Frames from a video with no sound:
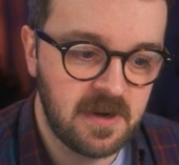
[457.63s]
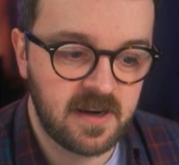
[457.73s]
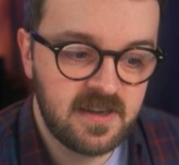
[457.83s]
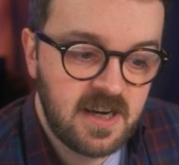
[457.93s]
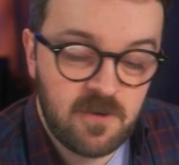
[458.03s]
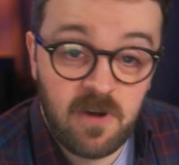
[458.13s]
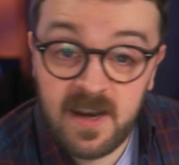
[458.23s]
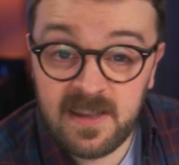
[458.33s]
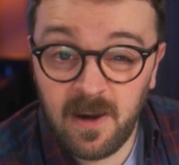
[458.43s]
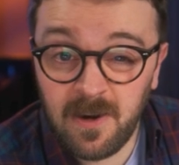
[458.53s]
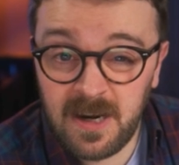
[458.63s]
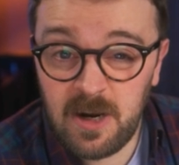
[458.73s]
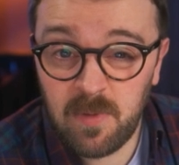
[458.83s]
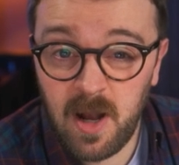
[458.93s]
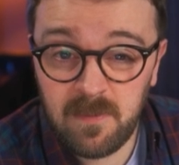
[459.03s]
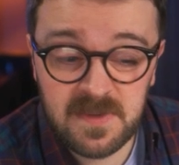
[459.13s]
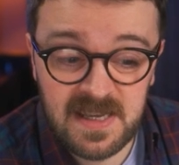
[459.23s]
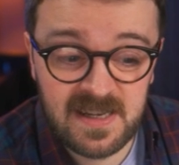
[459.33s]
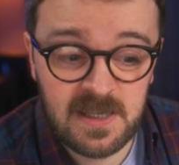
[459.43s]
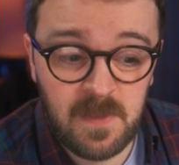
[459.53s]
because you can run into audio
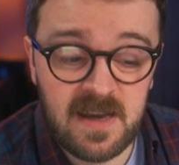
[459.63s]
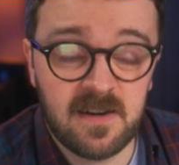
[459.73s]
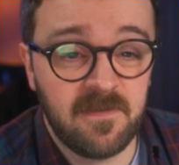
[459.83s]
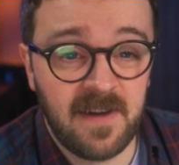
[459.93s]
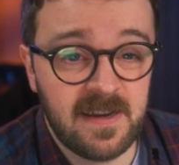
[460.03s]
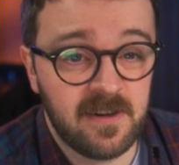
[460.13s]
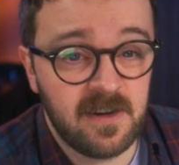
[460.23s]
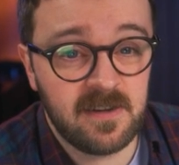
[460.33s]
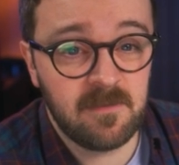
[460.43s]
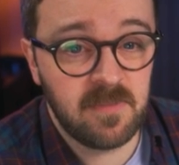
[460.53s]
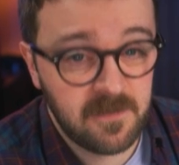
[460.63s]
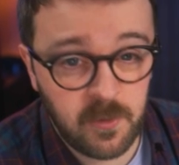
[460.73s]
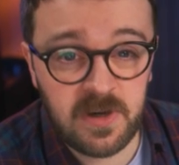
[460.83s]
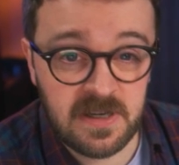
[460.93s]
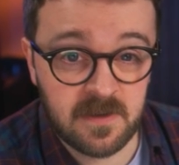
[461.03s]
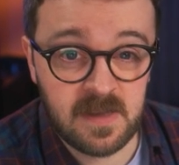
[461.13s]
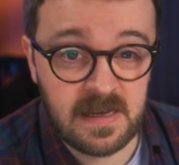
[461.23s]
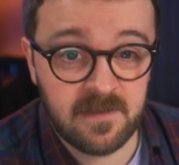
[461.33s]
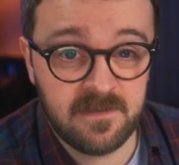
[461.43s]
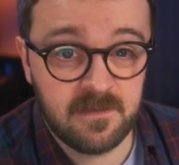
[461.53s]
problems and it's better to find out before you go
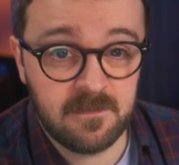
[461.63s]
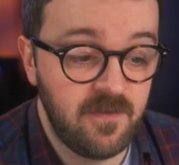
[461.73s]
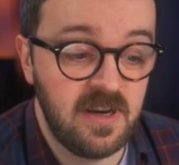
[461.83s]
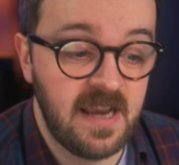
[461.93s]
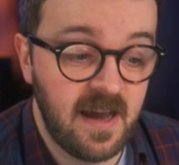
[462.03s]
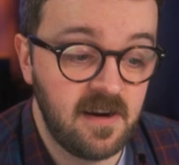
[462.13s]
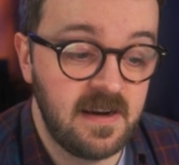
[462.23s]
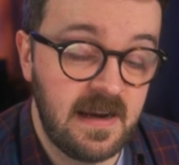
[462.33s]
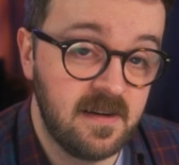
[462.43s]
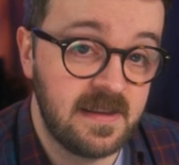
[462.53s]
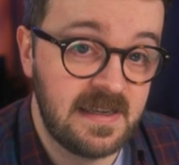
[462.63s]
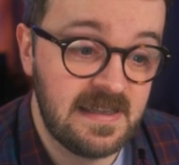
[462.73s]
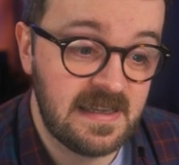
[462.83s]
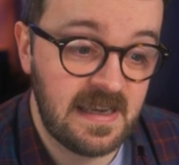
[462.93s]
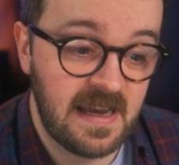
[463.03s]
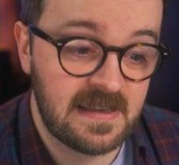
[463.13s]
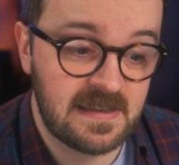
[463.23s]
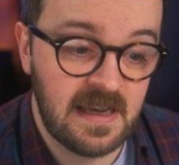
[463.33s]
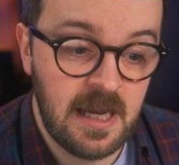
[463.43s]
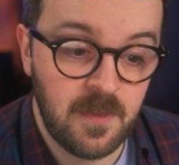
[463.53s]
live. If you cannot hear the
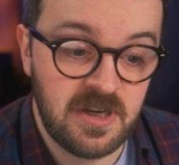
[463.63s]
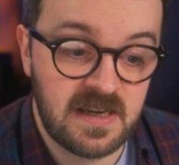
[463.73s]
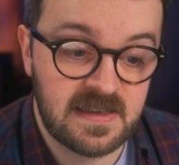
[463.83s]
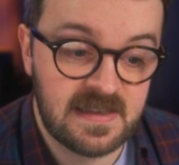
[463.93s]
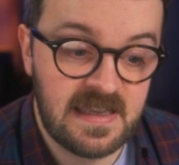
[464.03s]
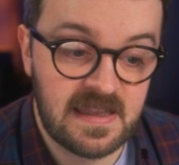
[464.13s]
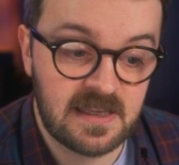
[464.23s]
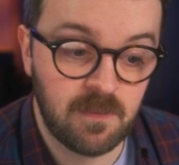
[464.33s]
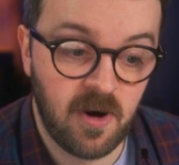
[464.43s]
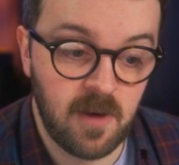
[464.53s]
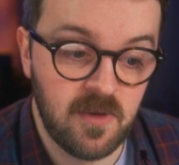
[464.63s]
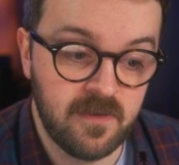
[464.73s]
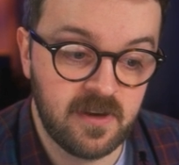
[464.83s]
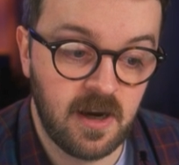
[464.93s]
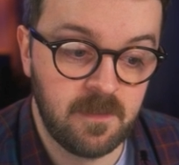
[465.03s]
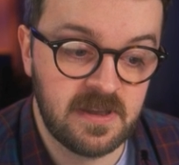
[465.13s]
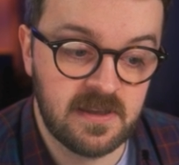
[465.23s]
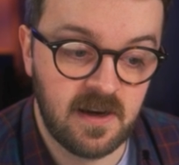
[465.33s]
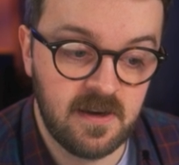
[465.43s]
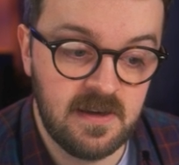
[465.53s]
TTS, but you can see this bar moving up and
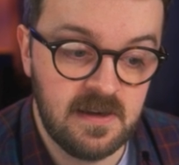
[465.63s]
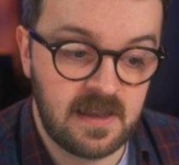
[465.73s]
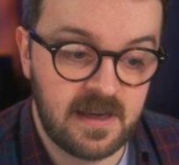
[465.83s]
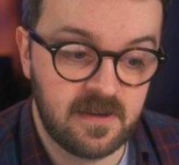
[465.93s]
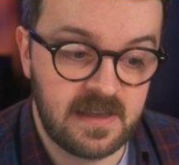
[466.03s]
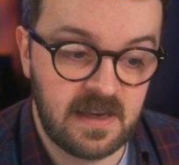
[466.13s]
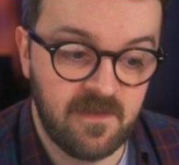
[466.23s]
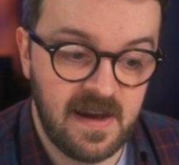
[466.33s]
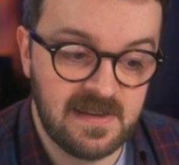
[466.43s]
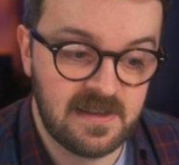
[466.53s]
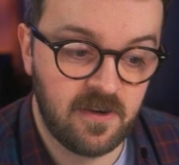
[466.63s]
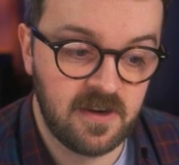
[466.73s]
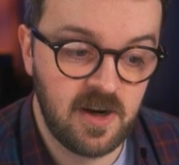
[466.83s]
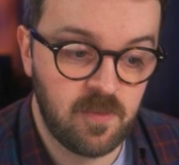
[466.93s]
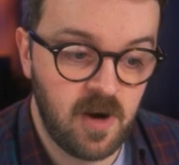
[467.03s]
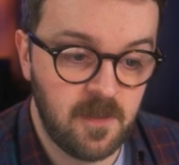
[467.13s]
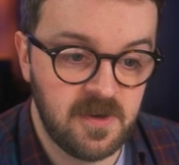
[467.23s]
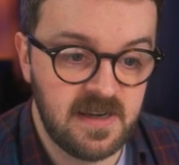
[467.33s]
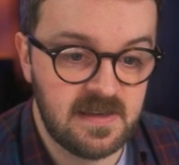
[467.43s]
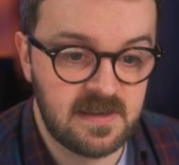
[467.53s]
down, click on the advanced audio
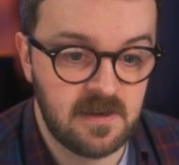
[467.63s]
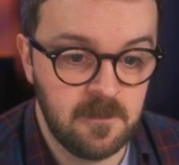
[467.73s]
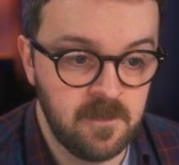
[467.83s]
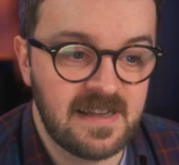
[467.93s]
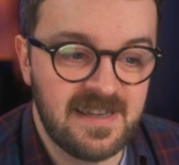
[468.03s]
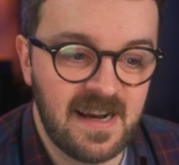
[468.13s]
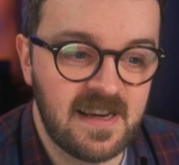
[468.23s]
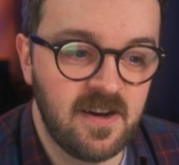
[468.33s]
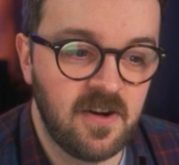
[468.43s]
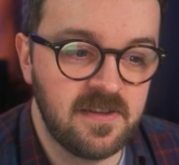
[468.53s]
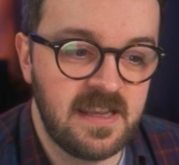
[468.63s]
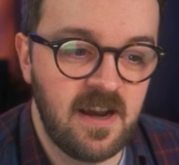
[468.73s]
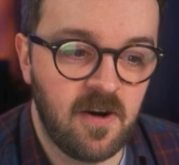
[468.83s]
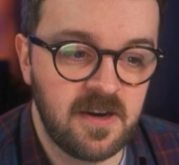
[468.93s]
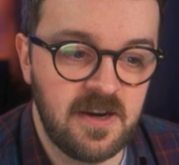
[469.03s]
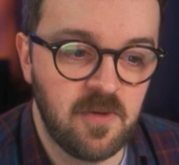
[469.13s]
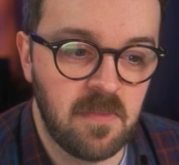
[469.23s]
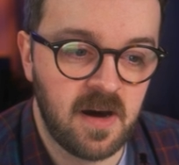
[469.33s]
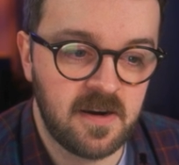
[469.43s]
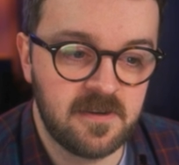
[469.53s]
properties and check on the audio
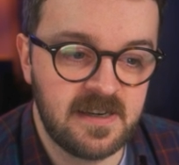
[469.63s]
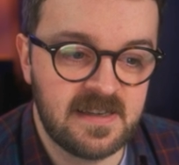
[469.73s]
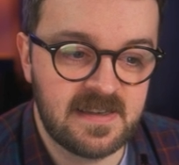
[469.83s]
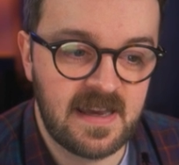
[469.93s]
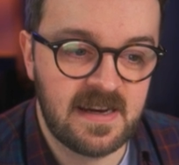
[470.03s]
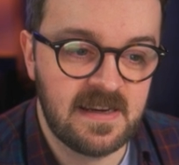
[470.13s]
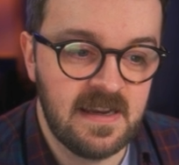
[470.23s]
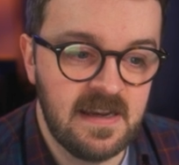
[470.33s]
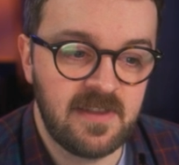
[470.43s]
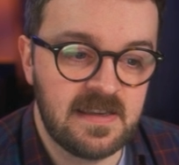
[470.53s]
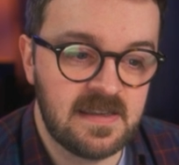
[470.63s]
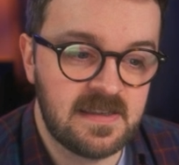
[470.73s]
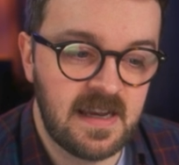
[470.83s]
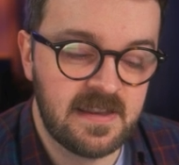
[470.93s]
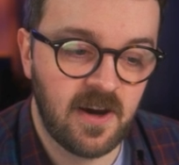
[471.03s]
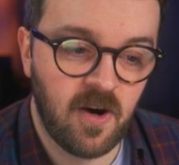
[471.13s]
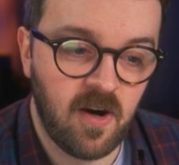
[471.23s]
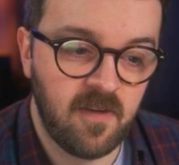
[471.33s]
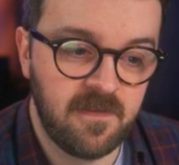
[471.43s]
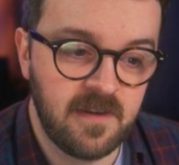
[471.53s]
monitoring setting. If this is set to
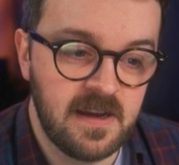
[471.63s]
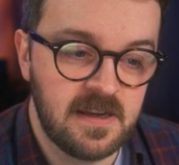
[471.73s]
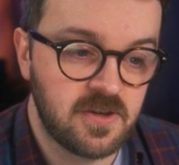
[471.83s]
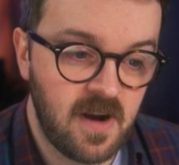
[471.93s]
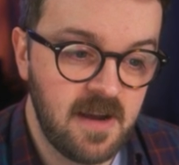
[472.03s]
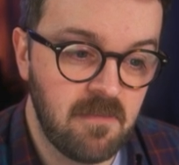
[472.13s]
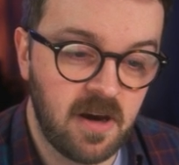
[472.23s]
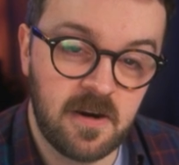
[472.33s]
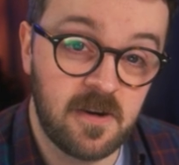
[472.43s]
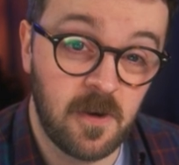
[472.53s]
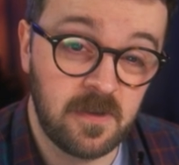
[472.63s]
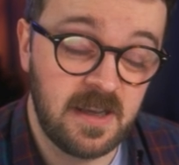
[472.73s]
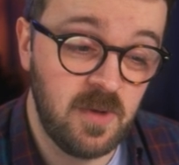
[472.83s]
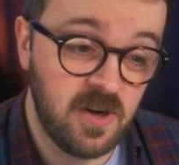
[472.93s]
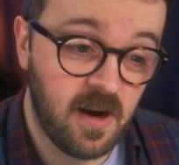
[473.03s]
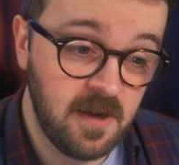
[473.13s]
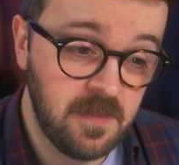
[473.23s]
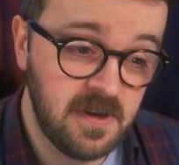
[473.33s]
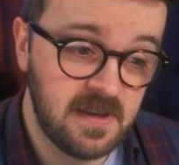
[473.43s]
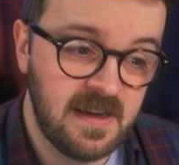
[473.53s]
off, try monitor only mute
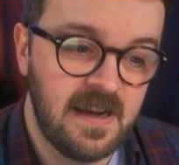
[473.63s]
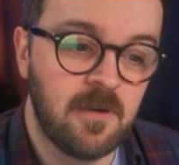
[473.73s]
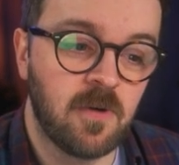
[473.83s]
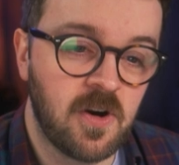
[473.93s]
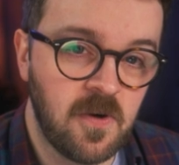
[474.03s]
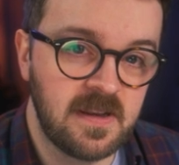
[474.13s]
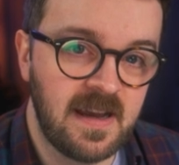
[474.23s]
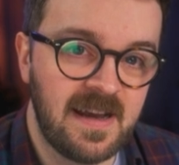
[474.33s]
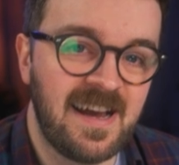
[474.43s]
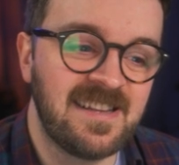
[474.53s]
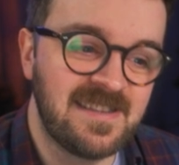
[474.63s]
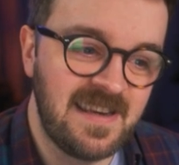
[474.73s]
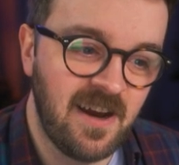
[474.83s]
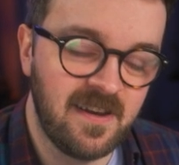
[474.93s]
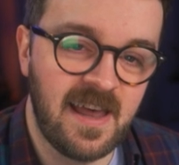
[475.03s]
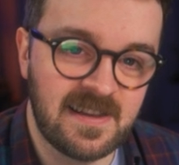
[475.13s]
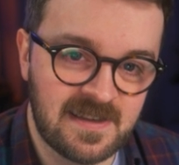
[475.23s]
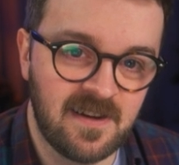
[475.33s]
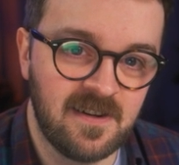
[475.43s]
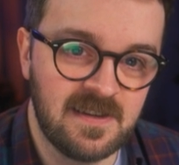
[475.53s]
output, record that and see how that
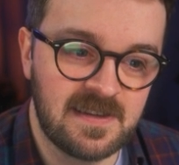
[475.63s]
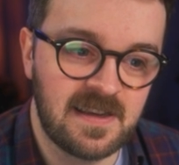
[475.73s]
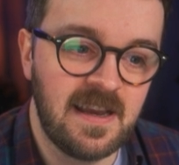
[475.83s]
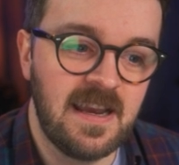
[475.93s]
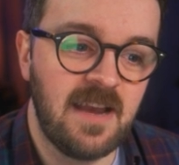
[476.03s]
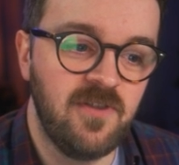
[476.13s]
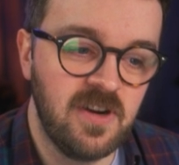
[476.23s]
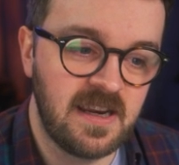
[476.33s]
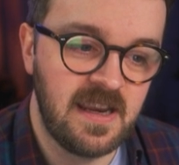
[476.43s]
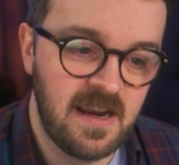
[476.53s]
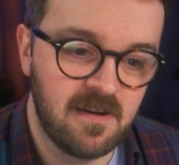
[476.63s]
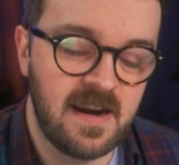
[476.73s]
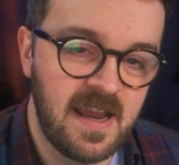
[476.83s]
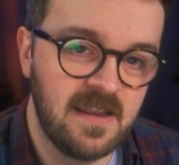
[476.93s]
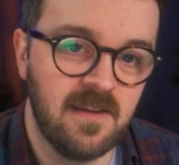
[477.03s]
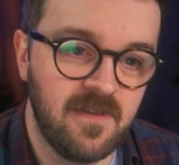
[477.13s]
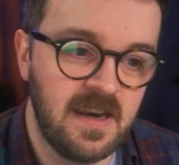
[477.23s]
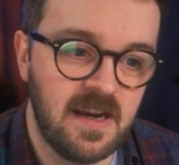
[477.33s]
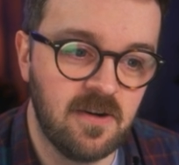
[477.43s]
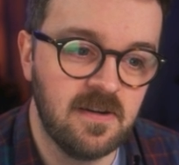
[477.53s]
sounds. If you can hear it in the
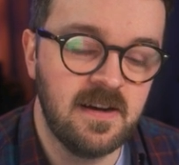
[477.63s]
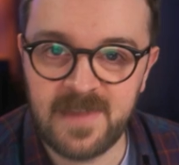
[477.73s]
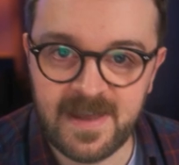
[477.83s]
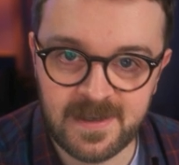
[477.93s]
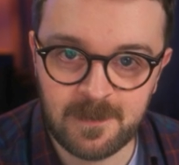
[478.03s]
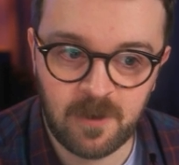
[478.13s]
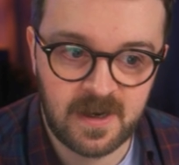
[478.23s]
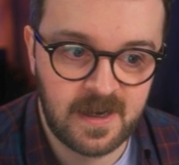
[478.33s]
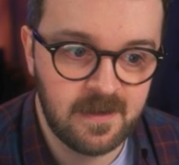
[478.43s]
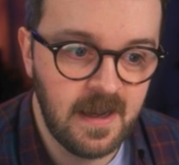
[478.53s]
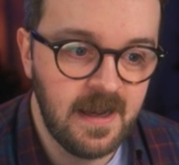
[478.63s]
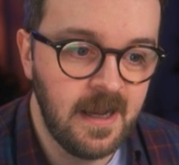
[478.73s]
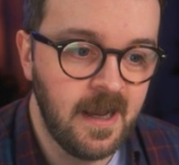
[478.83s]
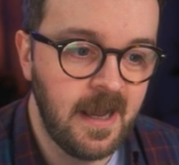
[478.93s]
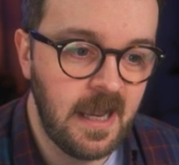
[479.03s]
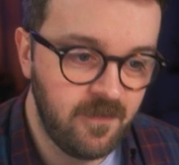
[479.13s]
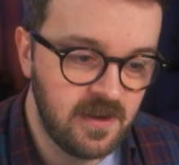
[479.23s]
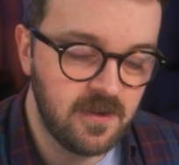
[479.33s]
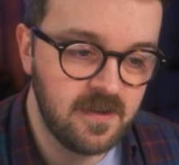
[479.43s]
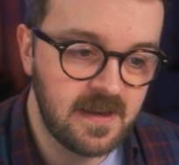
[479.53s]
video, then it's working. If
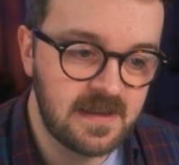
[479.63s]
you do